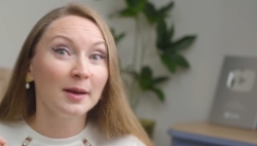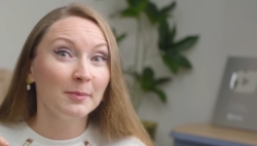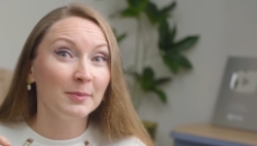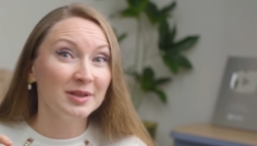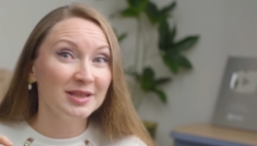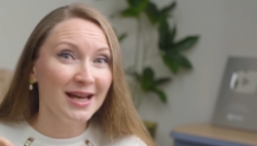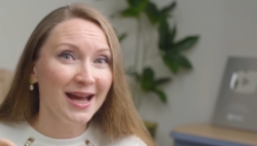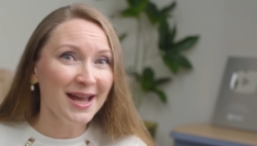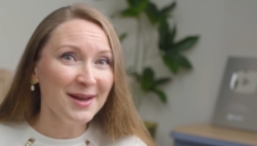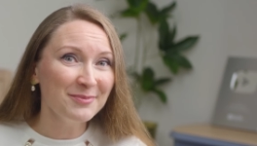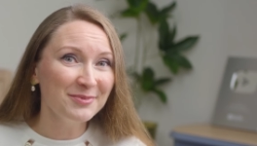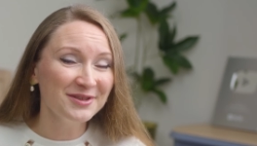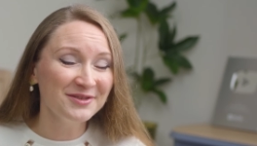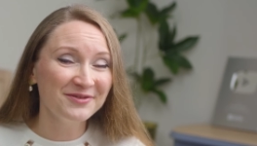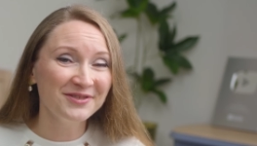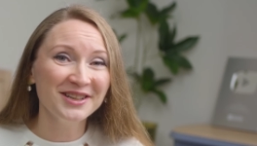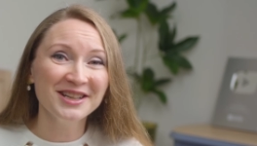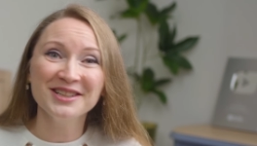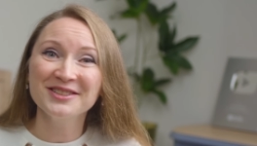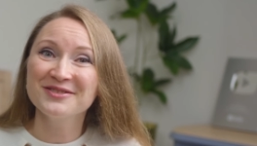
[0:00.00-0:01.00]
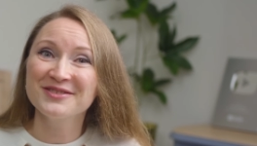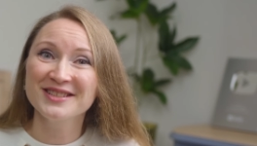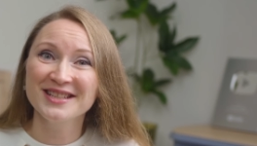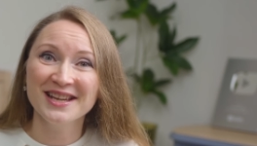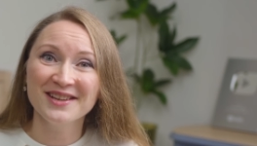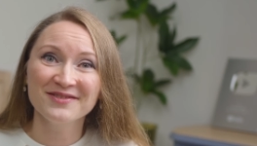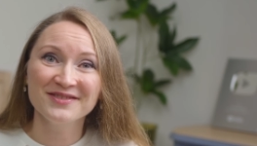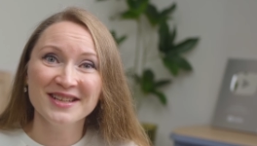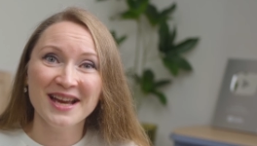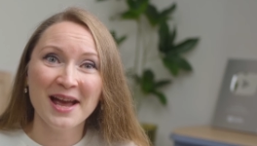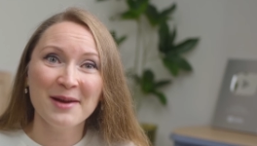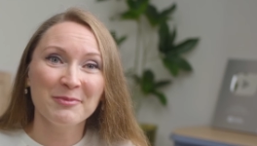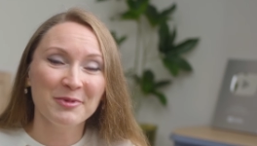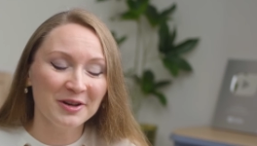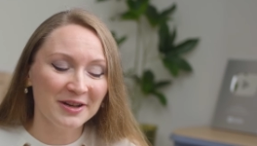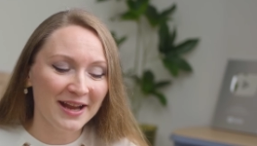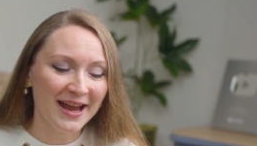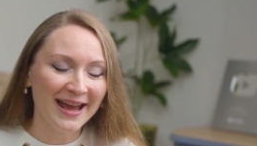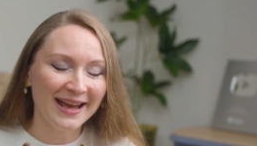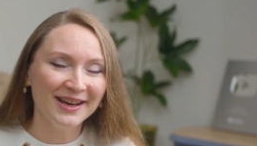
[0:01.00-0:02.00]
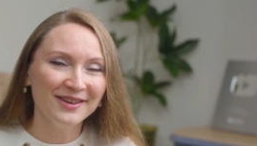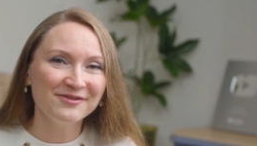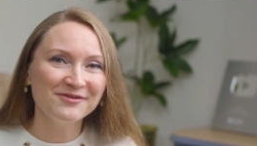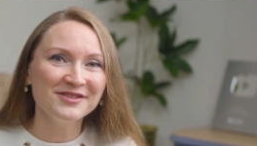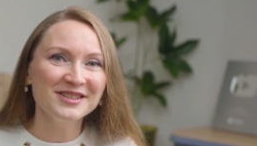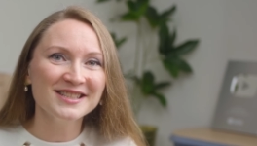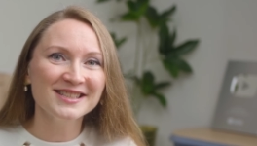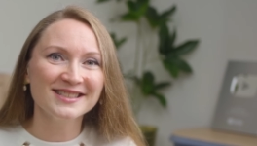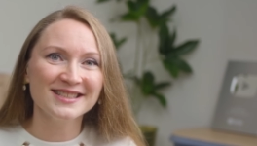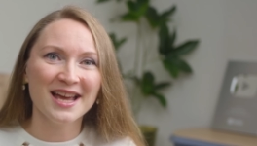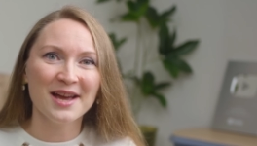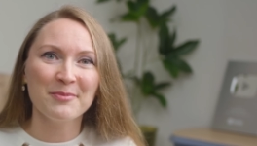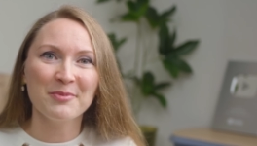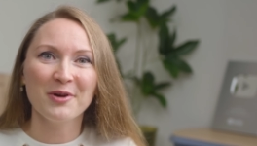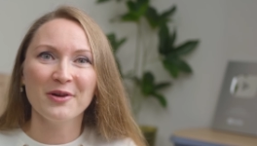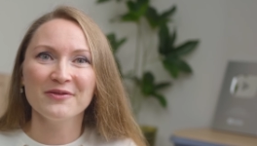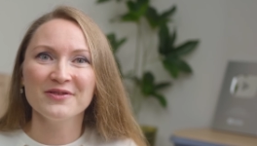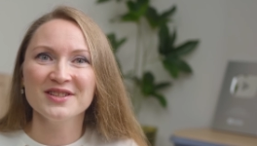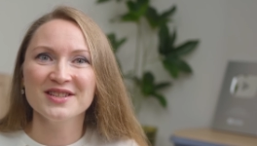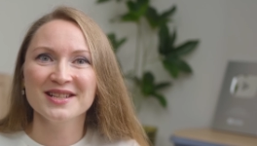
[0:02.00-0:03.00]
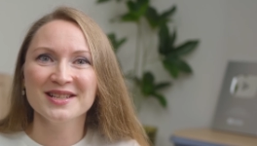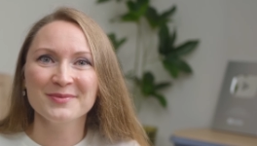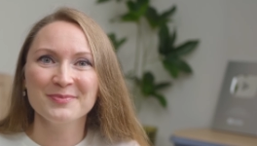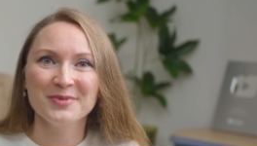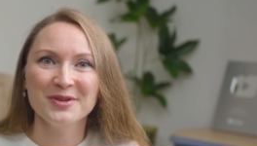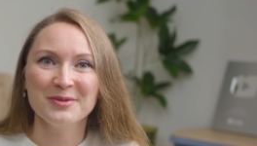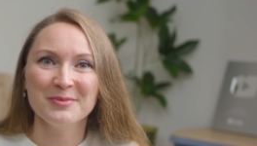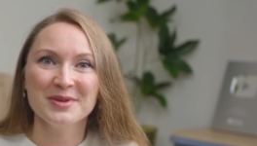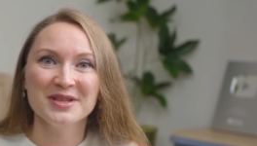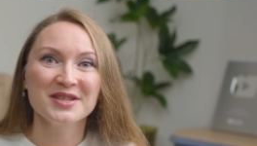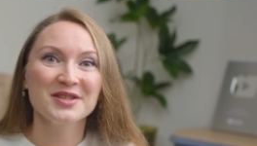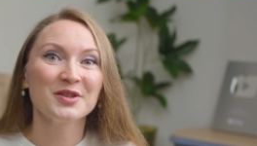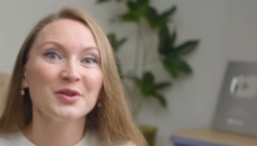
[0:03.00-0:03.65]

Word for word: But I prefer to save time on every step of this experiment,